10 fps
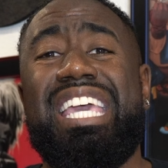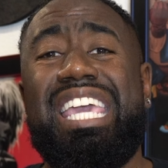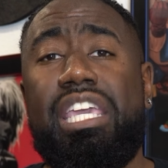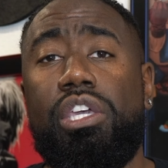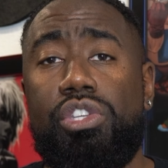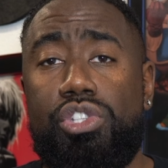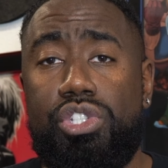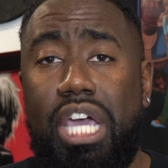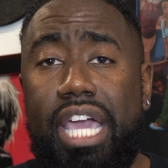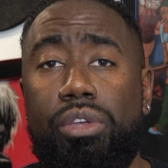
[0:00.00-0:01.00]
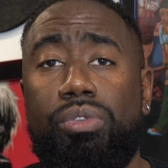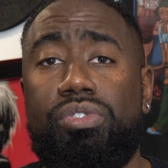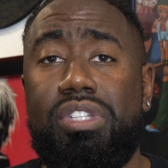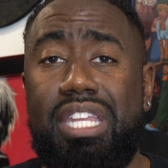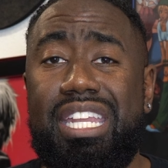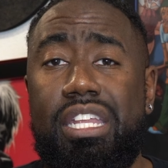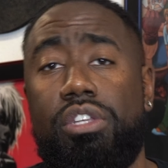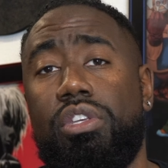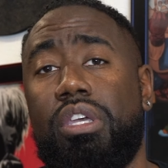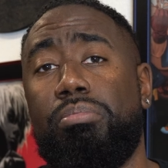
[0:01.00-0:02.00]
English titles
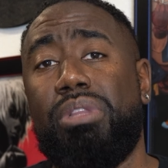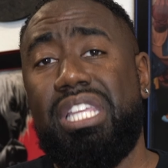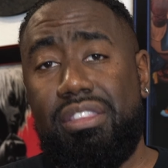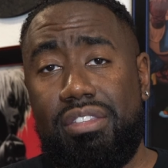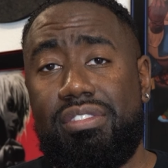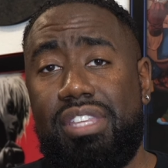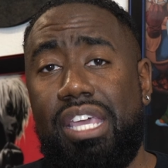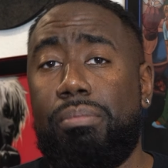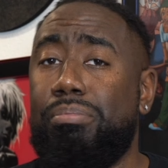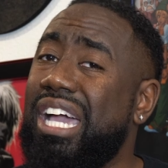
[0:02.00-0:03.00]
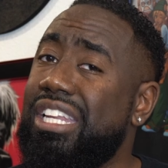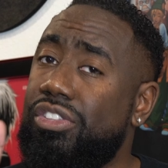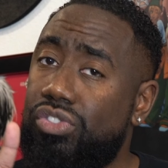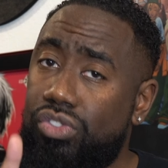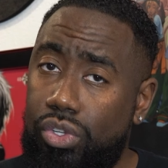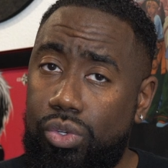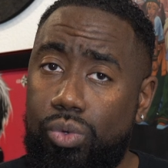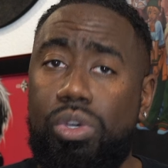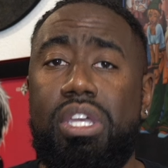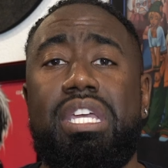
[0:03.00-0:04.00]
needed to complete the set minus
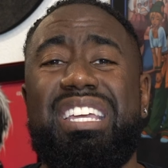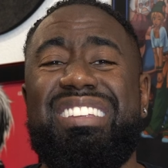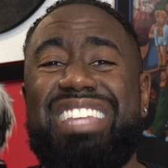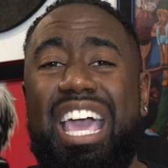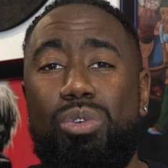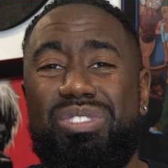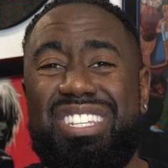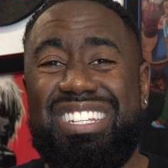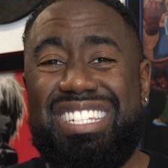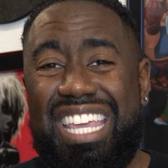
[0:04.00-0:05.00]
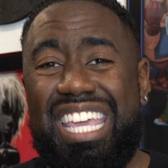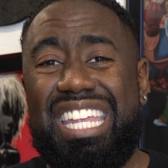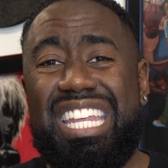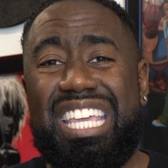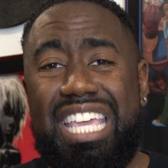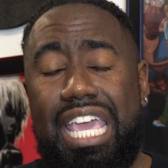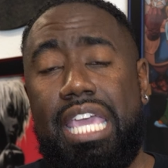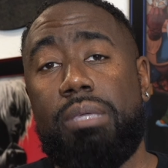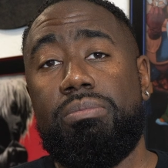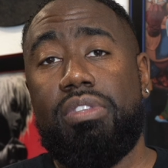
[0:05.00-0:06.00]
two down to 10
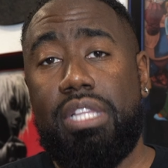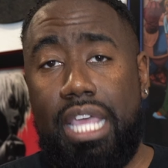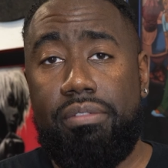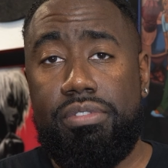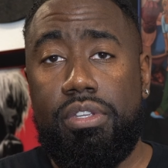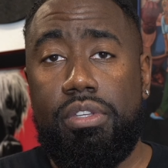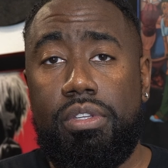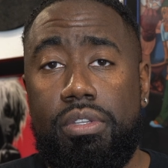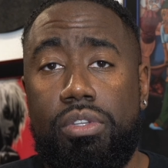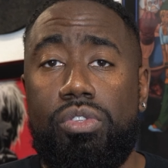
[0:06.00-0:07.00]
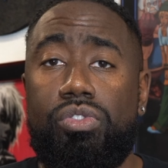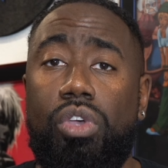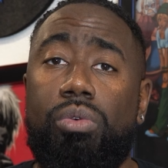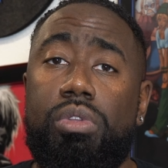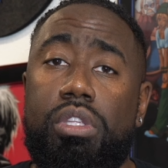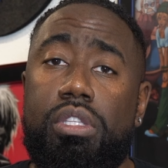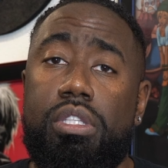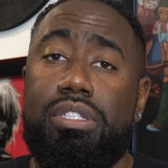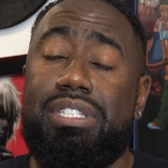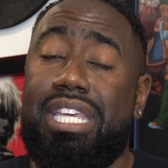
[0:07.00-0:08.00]
games left. So
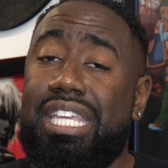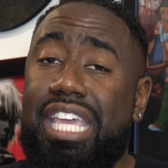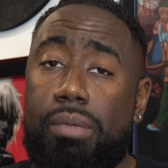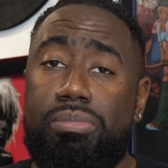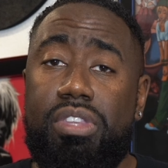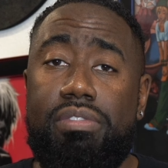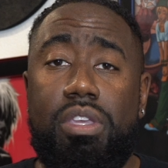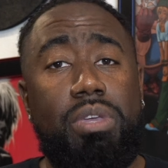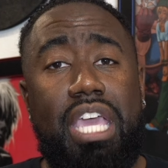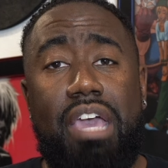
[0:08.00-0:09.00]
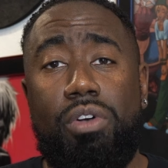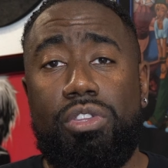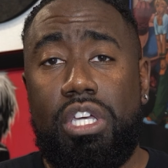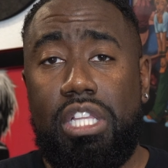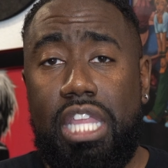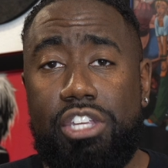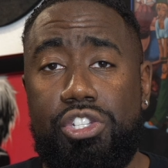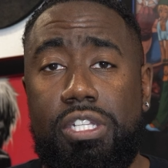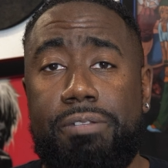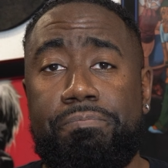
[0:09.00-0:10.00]
10 games left that we have on the
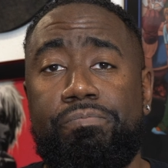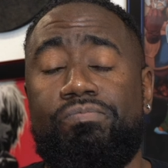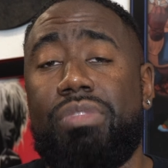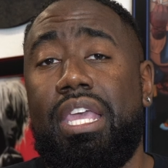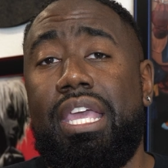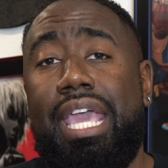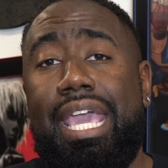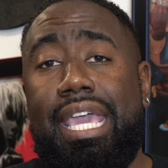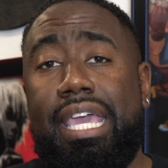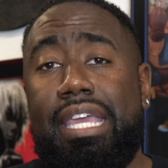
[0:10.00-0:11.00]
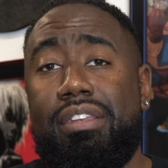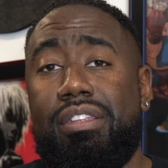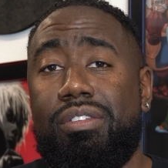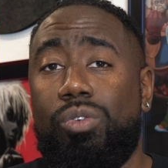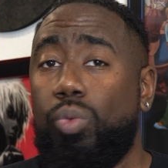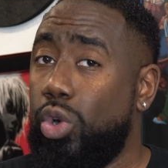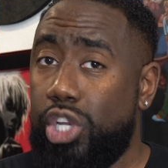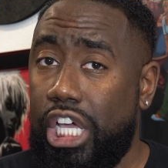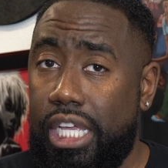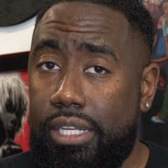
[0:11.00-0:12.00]
collection, and we're
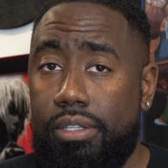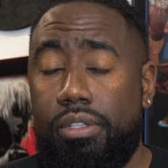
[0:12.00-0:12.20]
done.